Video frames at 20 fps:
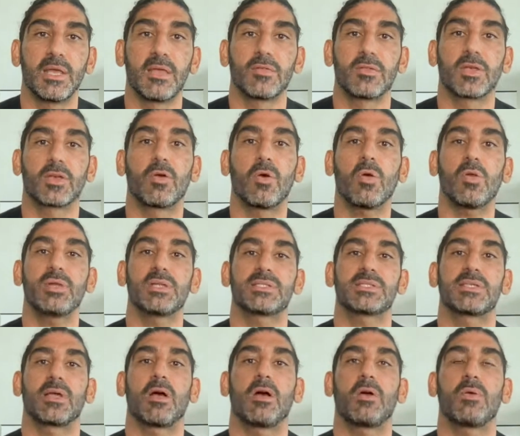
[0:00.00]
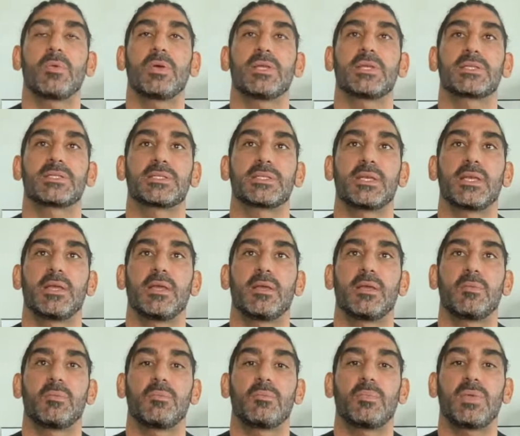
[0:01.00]
The goal is to always
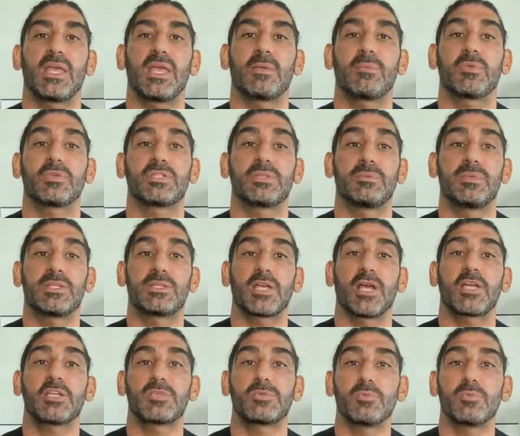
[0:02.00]
be able to be touched,